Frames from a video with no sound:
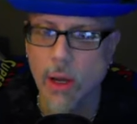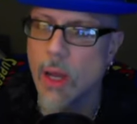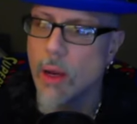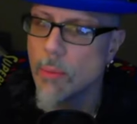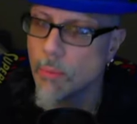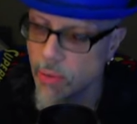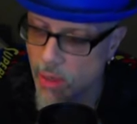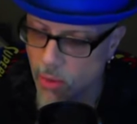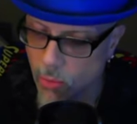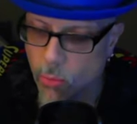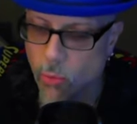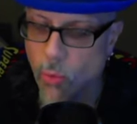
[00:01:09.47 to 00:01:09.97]

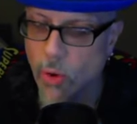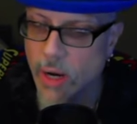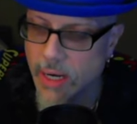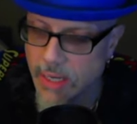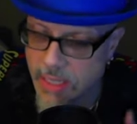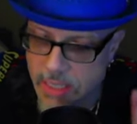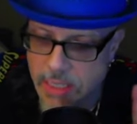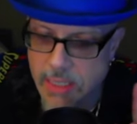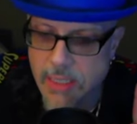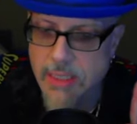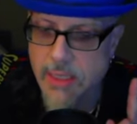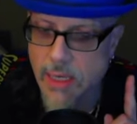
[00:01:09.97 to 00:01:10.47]
But what
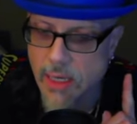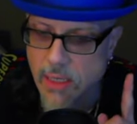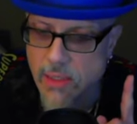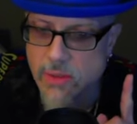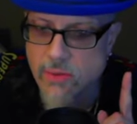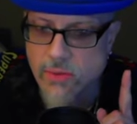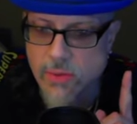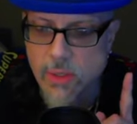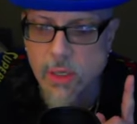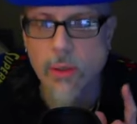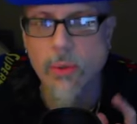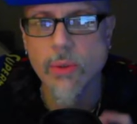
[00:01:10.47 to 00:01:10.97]
he does
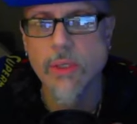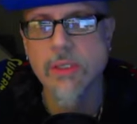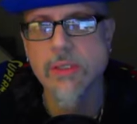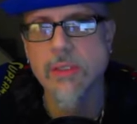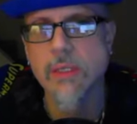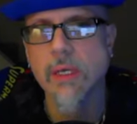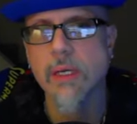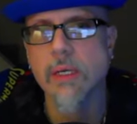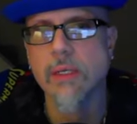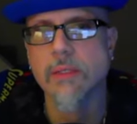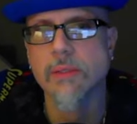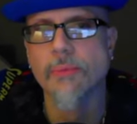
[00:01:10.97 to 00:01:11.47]
know is
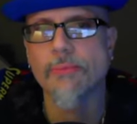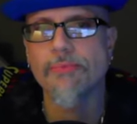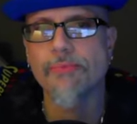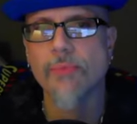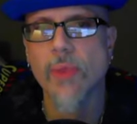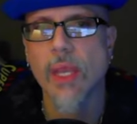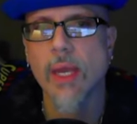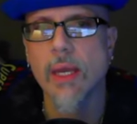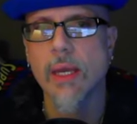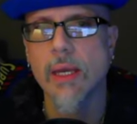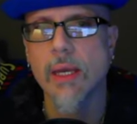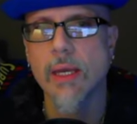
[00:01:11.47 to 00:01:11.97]
this:
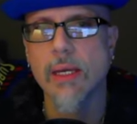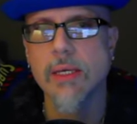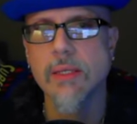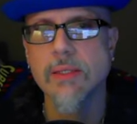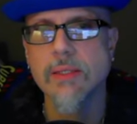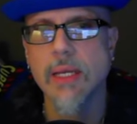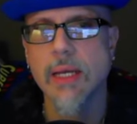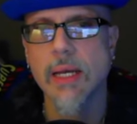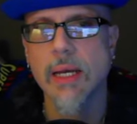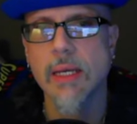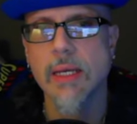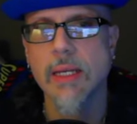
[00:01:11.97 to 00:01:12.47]
is
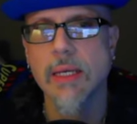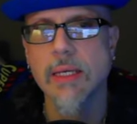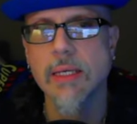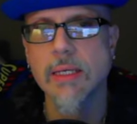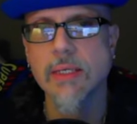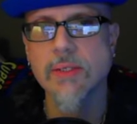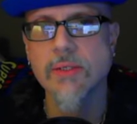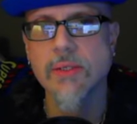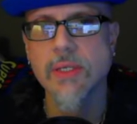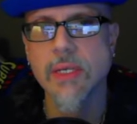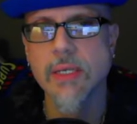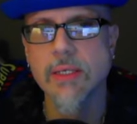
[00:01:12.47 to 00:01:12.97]
that he
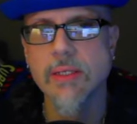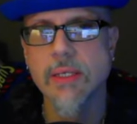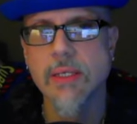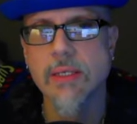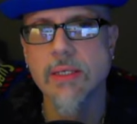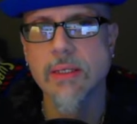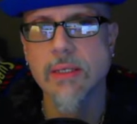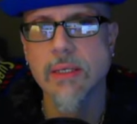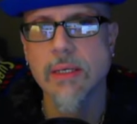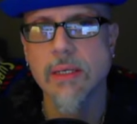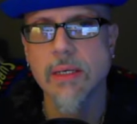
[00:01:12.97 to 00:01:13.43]
seizes